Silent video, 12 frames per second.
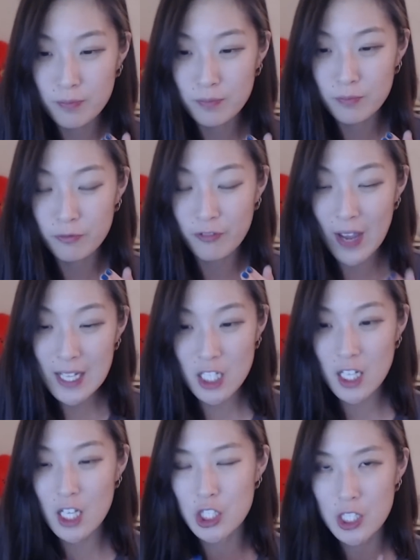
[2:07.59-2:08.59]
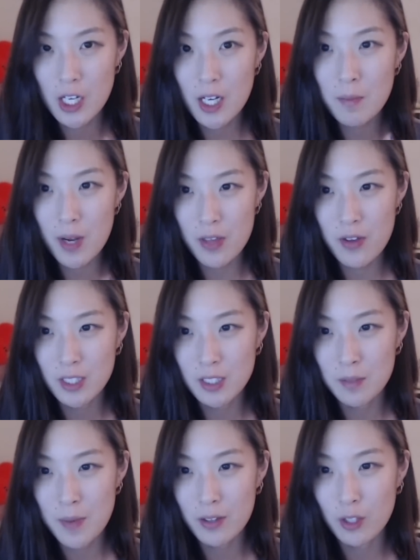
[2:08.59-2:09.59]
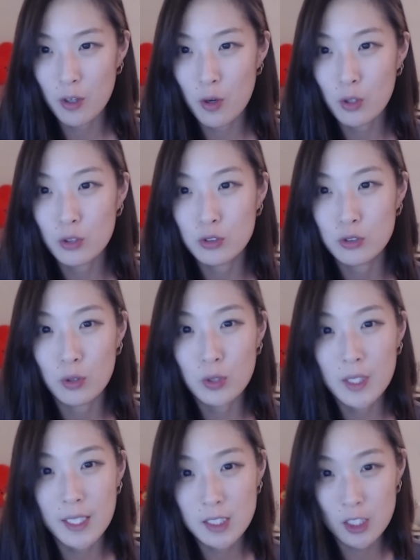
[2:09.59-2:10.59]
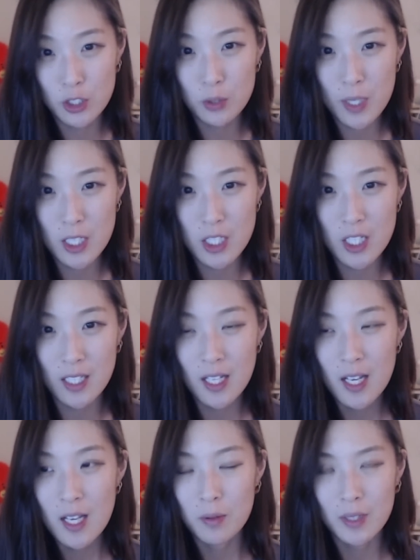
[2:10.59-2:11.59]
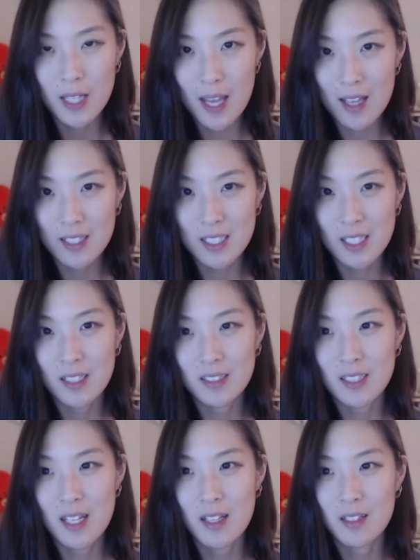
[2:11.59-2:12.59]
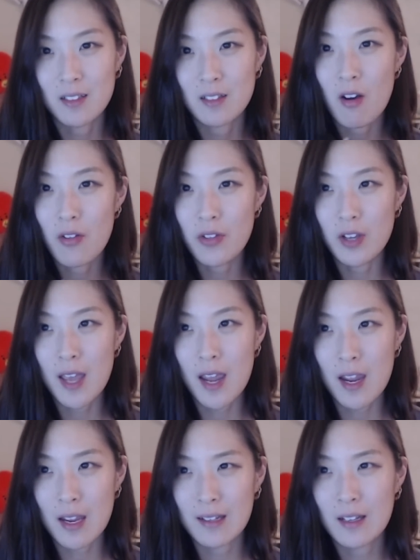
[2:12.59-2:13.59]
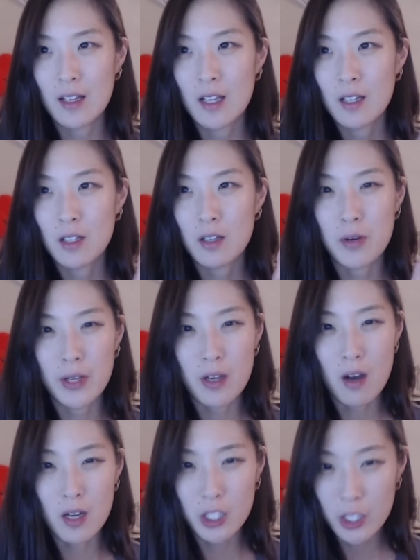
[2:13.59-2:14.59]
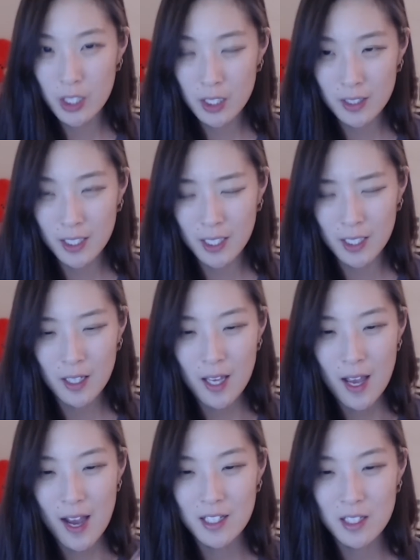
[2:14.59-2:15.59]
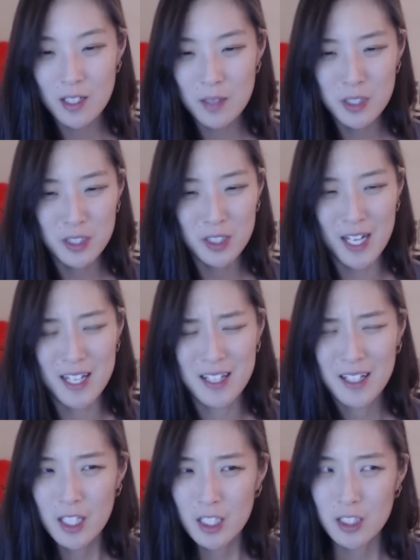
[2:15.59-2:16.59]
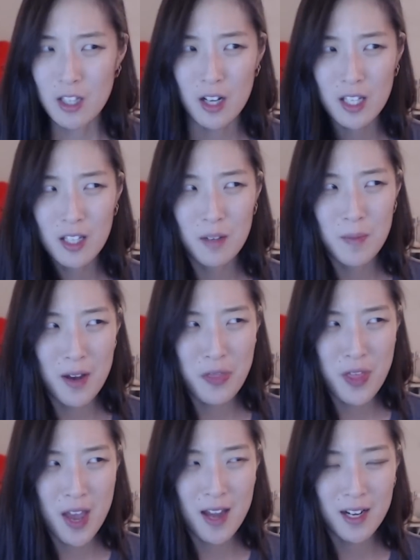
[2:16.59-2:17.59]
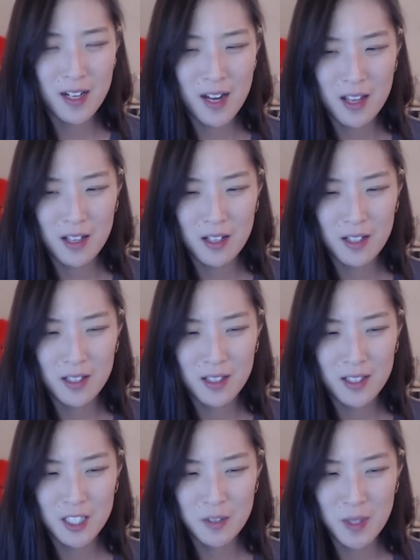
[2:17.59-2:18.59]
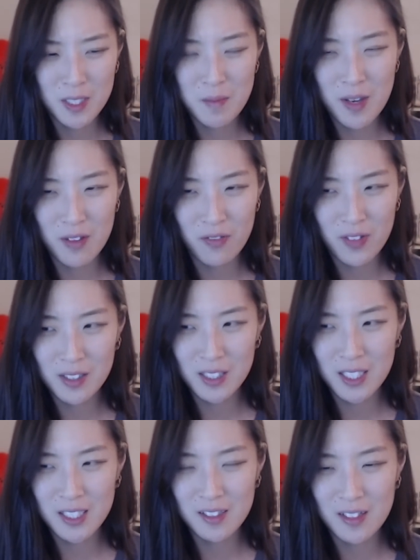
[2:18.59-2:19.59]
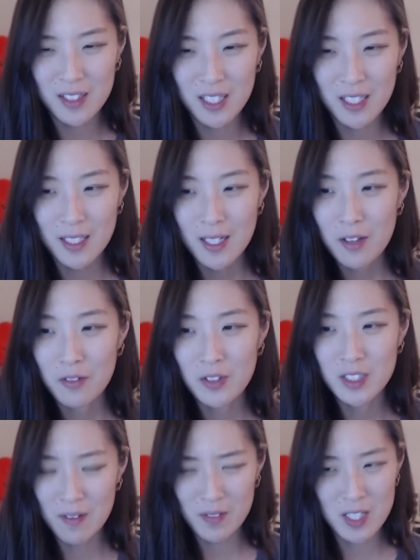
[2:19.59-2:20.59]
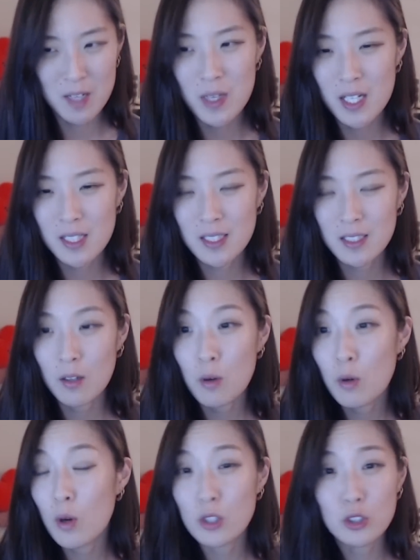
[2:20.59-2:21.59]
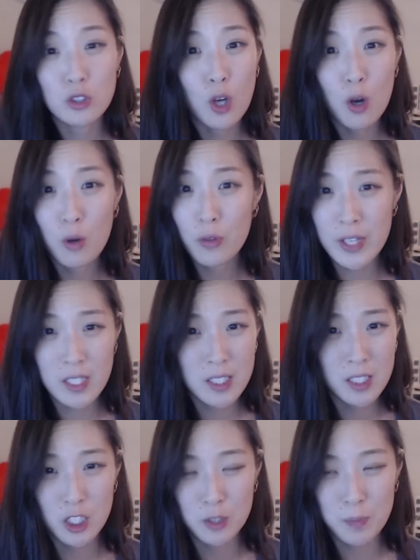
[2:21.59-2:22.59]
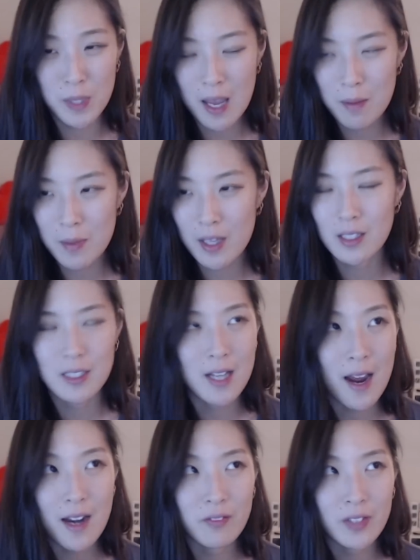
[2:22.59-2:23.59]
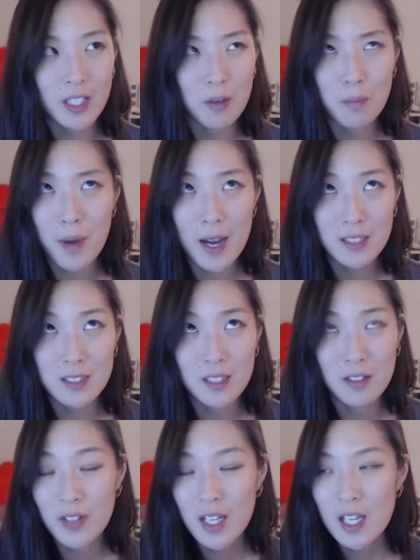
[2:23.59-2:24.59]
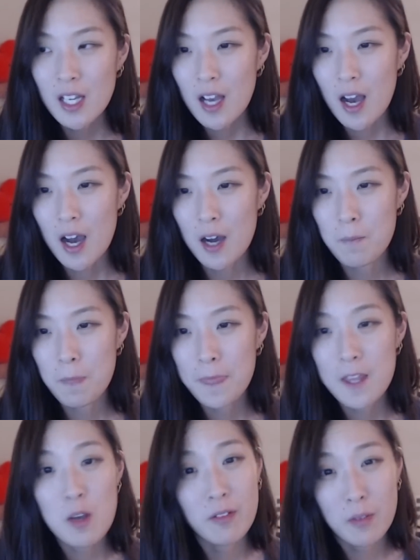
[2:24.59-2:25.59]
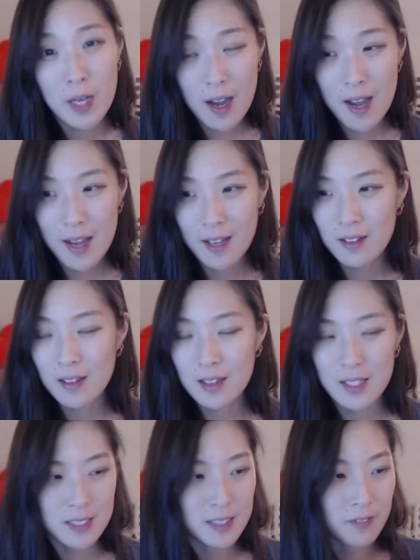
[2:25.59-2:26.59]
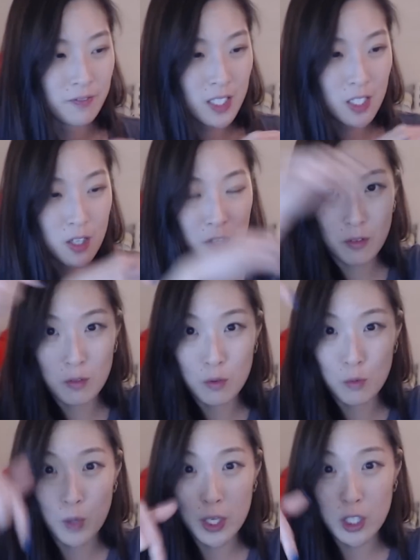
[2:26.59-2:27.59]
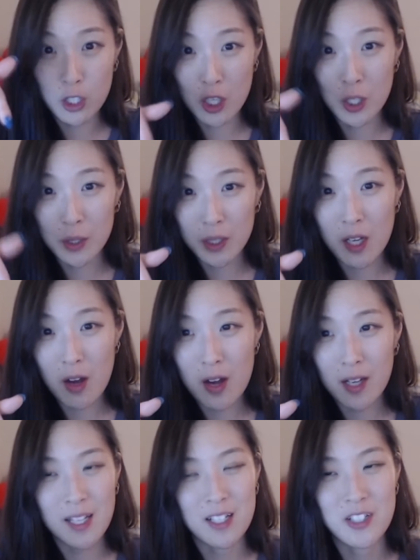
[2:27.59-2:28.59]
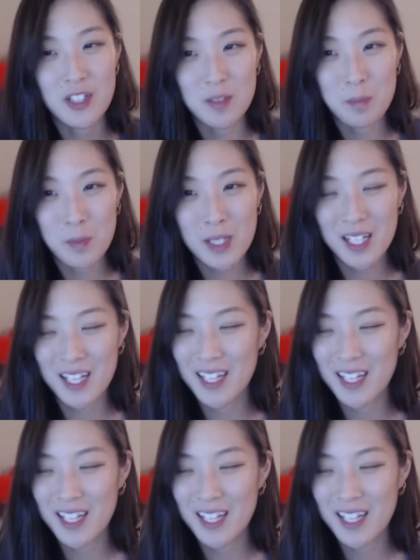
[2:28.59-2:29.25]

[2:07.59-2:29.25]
venting and sharing my thoughts about the whole Jongdae situation with the antis and all the hate going on currently. I ended up just like talking about that and expressing my feelings on it for 17 minutes. So this just became an entire video by itself. Um, so FYI, this video what you're currently on is just me